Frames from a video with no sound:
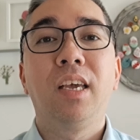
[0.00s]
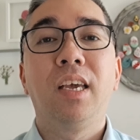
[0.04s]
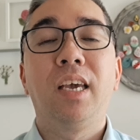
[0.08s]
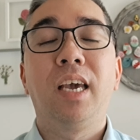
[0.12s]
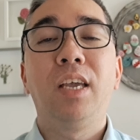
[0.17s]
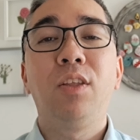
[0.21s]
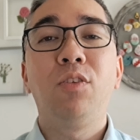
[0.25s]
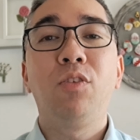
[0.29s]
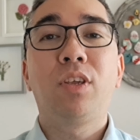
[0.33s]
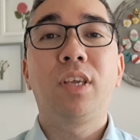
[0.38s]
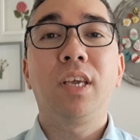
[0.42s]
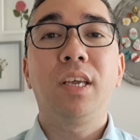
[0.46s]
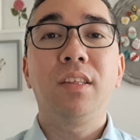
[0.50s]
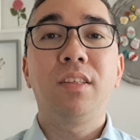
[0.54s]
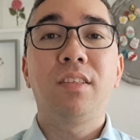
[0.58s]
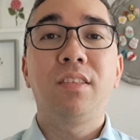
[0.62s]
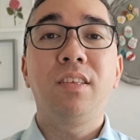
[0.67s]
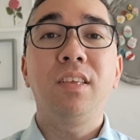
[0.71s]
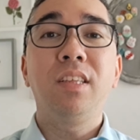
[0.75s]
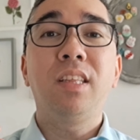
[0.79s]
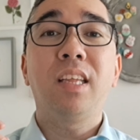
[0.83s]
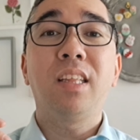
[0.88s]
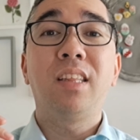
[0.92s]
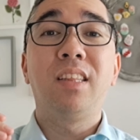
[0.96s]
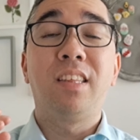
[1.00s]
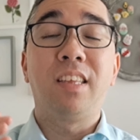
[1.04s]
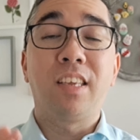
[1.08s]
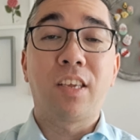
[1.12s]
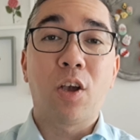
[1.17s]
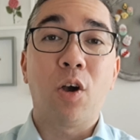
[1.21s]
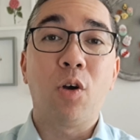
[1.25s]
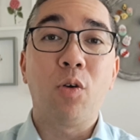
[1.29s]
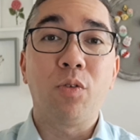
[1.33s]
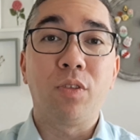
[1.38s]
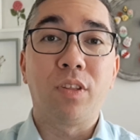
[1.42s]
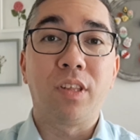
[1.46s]
And you can see that
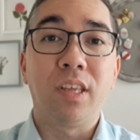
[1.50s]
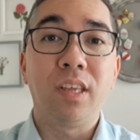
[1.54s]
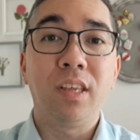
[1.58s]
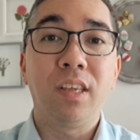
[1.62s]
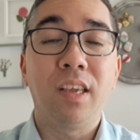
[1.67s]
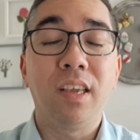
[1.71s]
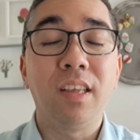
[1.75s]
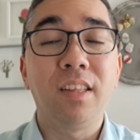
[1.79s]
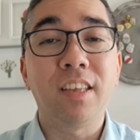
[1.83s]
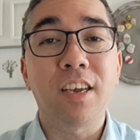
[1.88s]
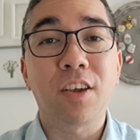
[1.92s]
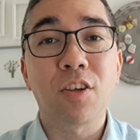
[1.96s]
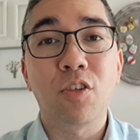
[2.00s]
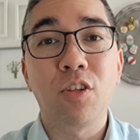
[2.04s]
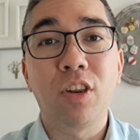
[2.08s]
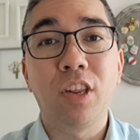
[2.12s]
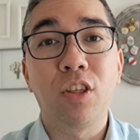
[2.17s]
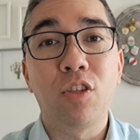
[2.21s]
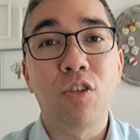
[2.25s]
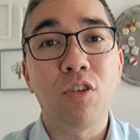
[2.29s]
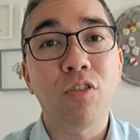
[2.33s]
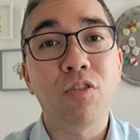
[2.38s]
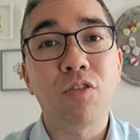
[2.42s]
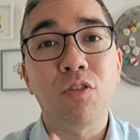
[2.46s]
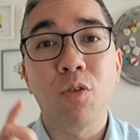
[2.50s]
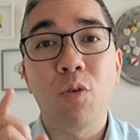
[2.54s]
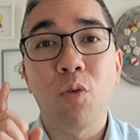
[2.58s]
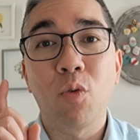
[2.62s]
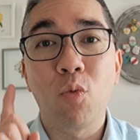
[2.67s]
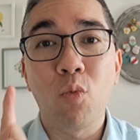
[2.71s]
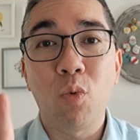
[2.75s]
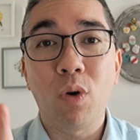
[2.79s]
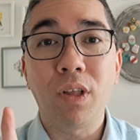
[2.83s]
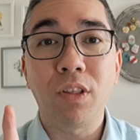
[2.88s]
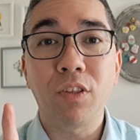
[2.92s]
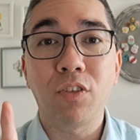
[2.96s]
decoding is actually just
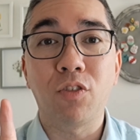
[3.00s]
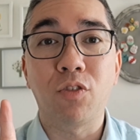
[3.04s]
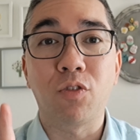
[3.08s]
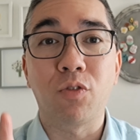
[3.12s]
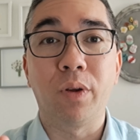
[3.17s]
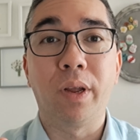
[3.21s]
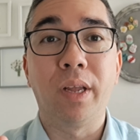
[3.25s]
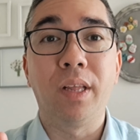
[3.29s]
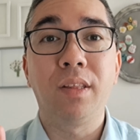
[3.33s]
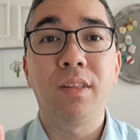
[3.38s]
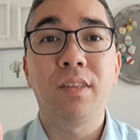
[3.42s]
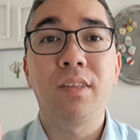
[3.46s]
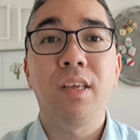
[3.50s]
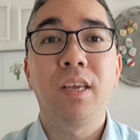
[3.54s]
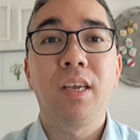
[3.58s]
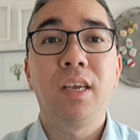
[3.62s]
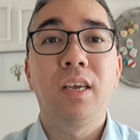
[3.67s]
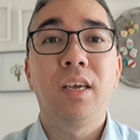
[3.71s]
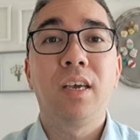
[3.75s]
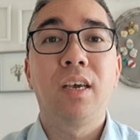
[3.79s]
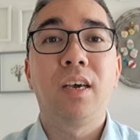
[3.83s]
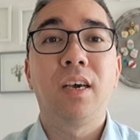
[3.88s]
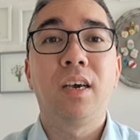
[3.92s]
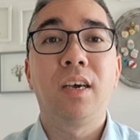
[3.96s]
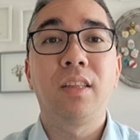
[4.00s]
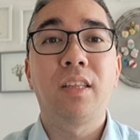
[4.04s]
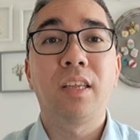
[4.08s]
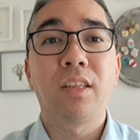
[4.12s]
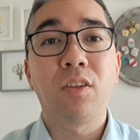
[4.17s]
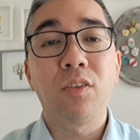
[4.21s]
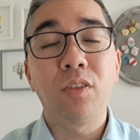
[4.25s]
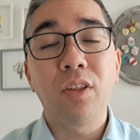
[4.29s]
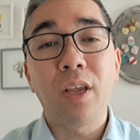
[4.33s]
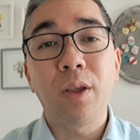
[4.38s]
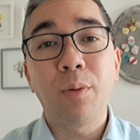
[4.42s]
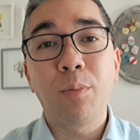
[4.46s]
one strand that
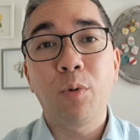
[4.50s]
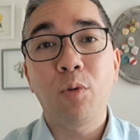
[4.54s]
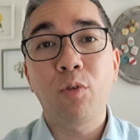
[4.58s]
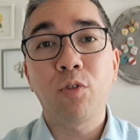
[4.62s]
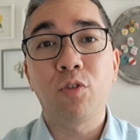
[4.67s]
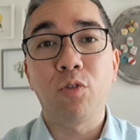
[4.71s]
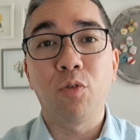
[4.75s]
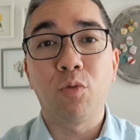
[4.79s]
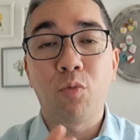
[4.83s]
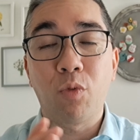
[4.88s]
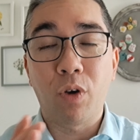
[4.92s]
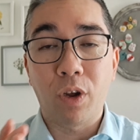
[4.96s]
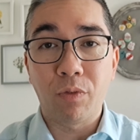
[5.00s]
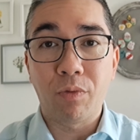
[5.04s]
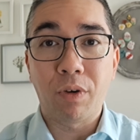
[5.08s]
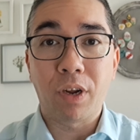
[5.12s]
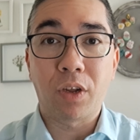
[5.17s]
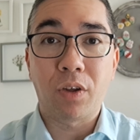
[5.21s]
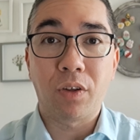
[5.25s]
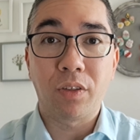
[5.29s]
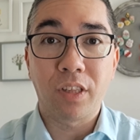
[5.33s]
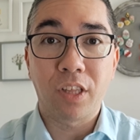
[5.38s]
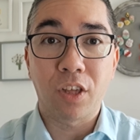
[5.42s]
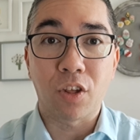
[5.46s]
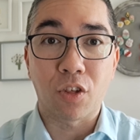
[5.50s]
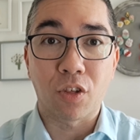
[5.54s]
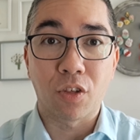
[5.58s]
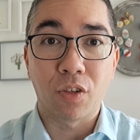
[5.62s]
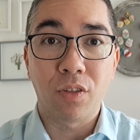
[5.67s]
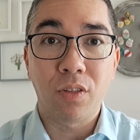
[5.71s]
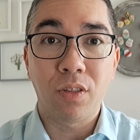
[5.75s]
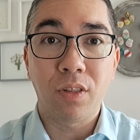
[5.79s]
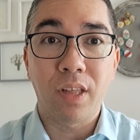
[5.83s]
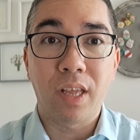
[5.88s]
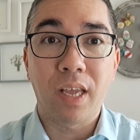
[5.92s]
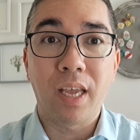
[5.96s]
enables word
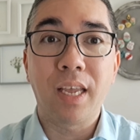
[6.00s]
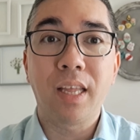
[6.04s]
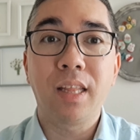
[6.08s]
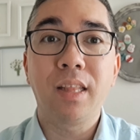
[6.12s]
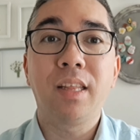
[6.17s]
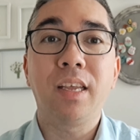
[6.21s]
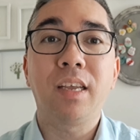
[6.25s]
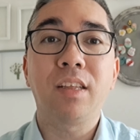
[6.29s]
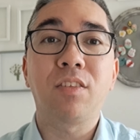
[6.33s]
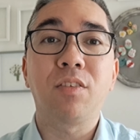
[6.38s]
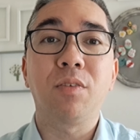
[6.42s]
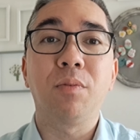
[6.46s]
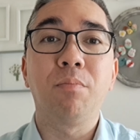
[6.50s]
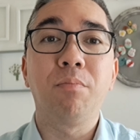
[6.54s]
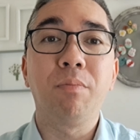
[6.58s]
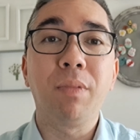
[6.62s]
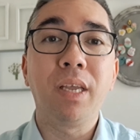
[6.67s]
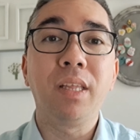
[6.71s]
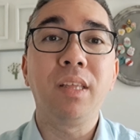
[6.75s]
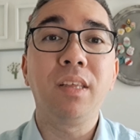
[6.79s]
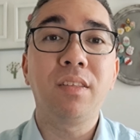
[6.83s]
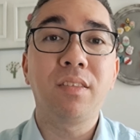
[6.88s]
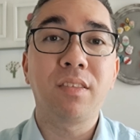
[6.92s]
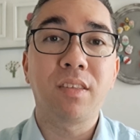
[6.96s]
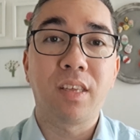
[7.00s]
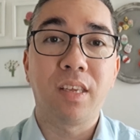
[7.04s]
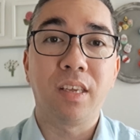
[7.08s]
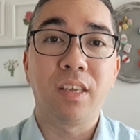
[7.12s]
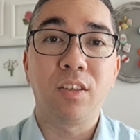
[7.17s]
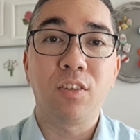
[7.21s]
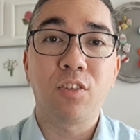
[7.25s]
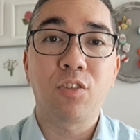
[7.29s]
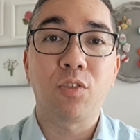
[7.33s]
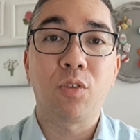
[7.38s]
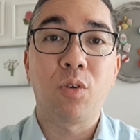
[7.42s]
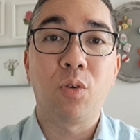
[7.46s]
recognition, and that many
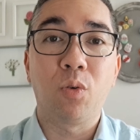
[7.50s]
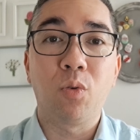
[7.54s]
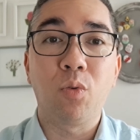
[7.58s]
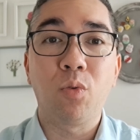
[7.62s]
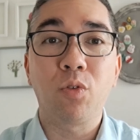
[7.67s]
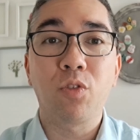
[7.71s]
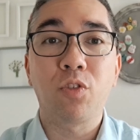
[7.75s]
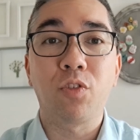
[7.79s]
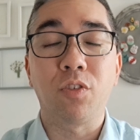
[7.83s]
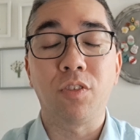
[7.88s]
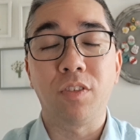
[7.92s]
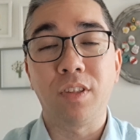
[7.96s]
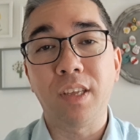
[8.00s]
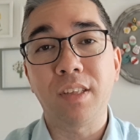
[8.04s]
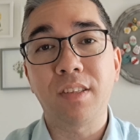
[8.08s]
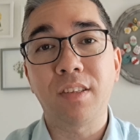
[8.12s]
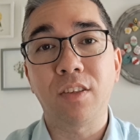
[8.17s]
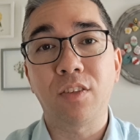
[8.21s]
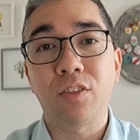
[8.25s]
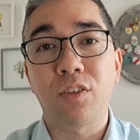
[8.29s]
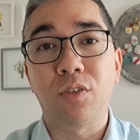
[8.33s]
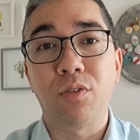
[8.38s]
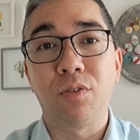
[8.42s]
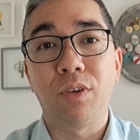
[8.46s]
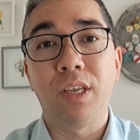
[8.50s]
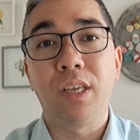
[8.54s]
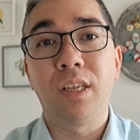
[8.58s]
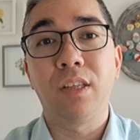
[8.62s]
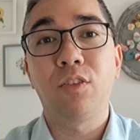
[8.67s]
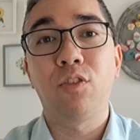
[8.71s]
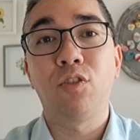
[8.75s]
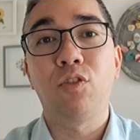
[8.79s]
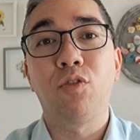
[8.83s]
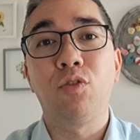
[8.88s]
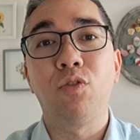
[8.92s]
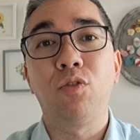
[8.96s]
skills are also necessary
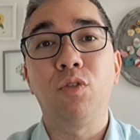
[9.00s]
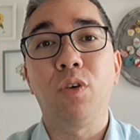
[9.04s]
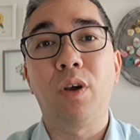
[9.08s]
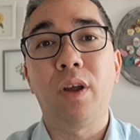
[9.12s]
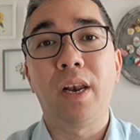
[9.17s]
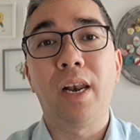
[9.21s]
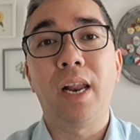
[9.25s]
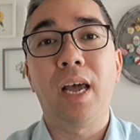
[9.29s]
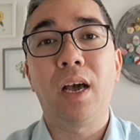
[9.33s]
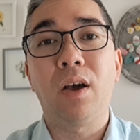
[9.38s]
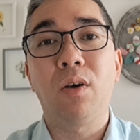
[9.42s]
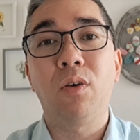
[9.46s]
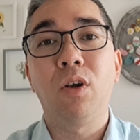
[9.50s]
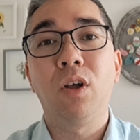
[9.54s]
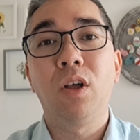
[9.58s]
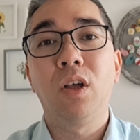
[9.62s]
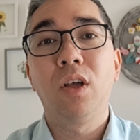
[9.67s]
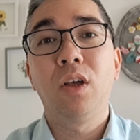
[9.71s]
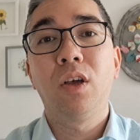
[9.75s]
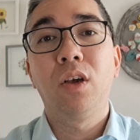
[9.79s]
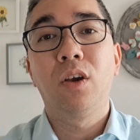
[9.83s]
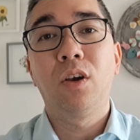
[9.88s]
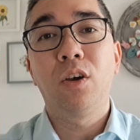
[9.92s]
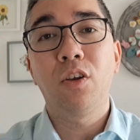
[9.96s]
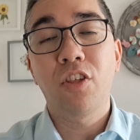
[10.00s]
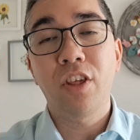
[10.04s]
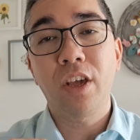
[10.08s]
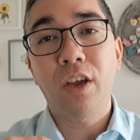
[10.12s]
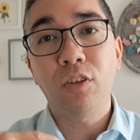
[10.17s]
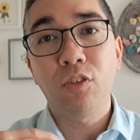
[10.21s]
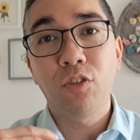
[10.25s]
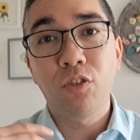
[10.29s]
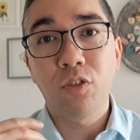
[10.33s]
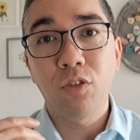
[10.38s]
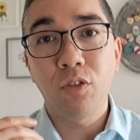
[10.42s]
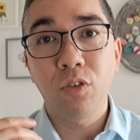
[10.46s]
to allow a
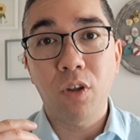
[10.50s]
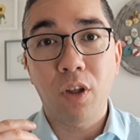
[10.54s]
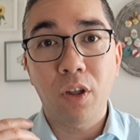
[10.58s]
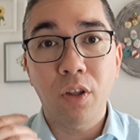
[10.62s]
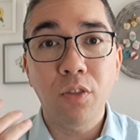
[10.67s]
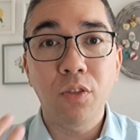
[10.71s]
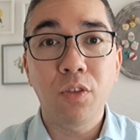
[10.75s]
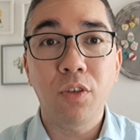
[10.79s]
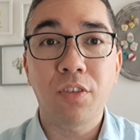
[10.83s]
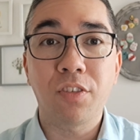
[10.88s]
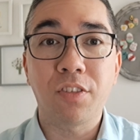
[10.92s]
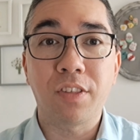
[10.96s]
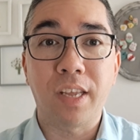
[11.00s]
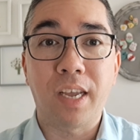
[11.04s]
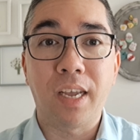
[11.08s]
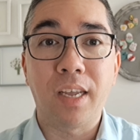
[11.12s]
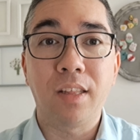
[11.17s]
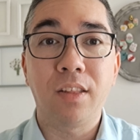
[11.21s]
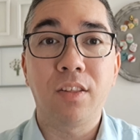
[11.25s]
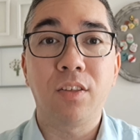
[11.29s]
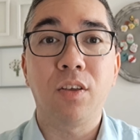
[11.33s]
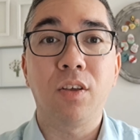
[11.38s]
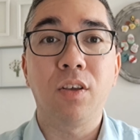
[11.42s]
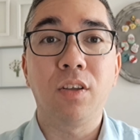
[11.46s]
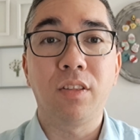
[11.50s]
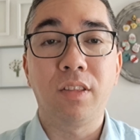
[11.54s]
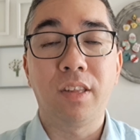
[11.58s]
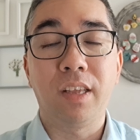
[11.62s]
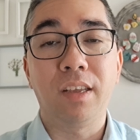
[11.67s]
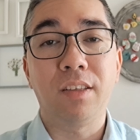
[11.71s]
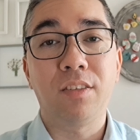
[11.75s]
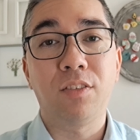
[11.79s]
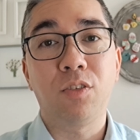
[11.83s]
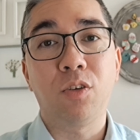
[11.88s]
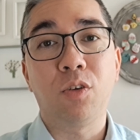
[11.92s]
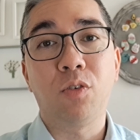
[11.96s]
child to understand a
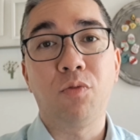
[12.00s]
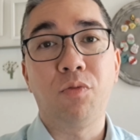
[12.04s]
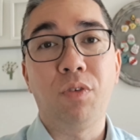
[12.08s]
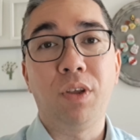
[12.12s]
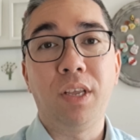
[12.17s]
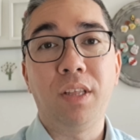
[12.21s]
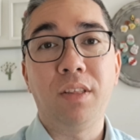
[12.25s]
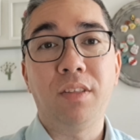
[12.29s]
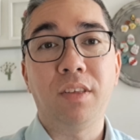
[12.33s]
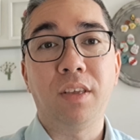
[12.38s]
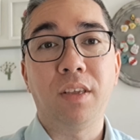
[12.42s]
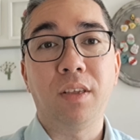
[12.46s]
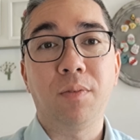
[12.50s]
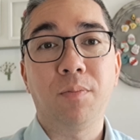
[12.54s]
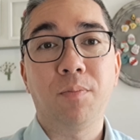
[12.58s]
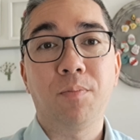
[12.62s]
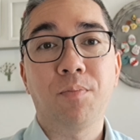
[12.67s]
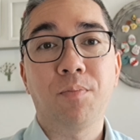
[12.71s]
text they're reading.